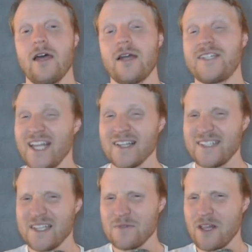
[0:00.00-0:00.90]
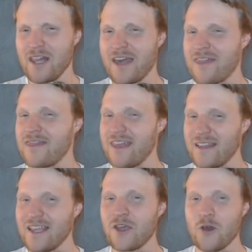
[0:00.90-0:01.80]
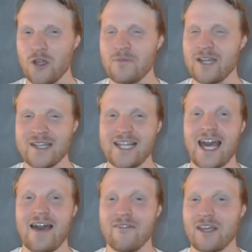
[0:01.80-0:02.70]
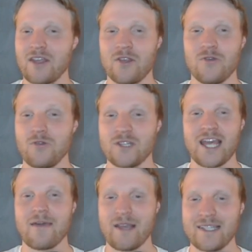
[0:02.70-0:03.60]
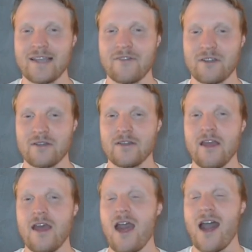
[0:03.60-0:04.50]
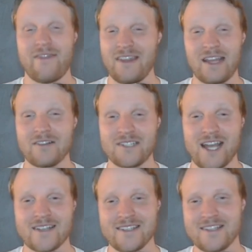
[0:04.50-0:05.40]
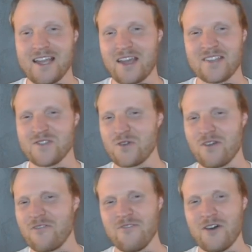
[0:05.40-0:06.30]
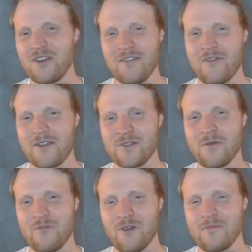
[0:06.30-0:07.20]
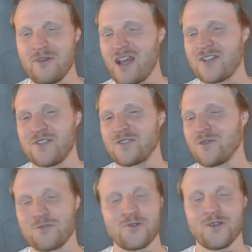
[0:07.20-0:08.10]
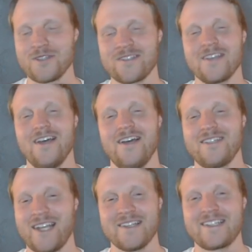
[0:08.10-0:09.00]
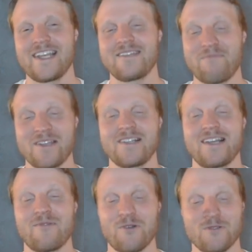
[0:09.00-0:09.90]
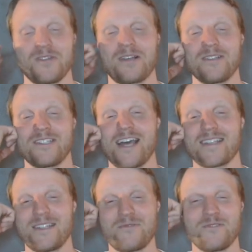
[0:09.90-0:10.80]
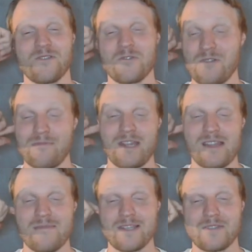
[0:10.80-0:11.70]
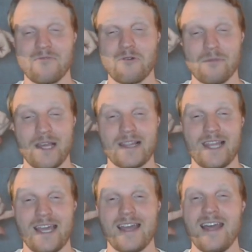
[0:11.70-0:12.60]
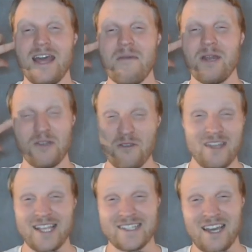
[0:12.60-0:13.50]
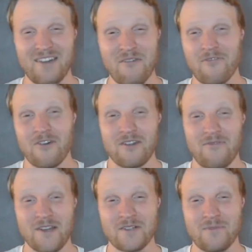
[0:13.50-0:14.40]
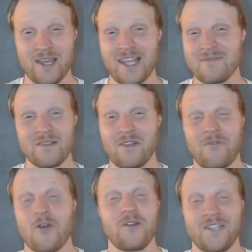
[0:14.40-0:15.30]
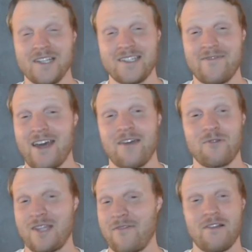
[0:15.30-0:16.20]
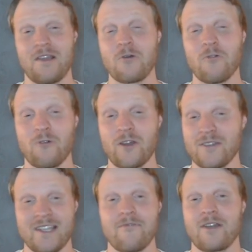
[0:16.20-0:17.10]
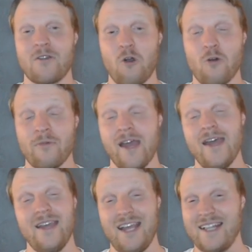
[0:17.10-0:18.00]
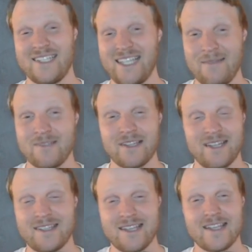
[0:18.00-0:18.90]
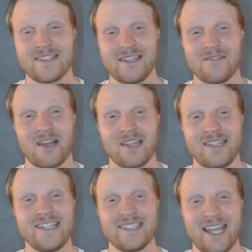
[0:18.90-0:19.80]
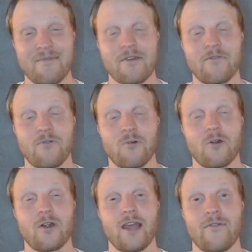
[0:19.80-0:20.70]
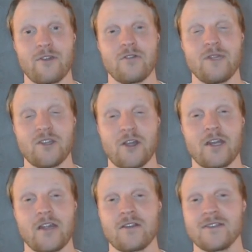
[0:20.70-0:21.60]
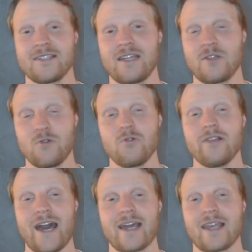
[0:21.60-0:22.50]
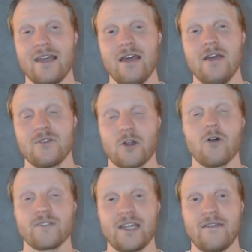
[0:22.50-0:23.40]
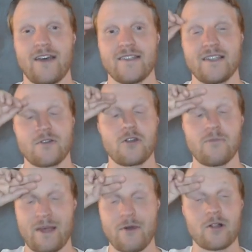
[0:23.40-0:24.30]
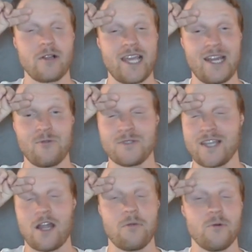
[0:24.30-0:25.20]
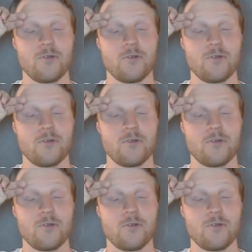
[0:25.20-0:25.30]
Chelsea as well, I think they could potentially have like a huge game against Everton. I think Nicholas Jackson is like a sort of fun differential up front, but I just don't trust Chelsea especially, but also Nicholas Jackson, who's not really been in the best of form lately. But I do think it's kind of a fun differential pick, especially if you are a Chelsea fan. I would definitely go for it, because Everton at home, it seems like this is like a decent game week for Everton to be targeted, because they do lack Tarkowski in defense, and they're going to play Michael Keane, who's terrible.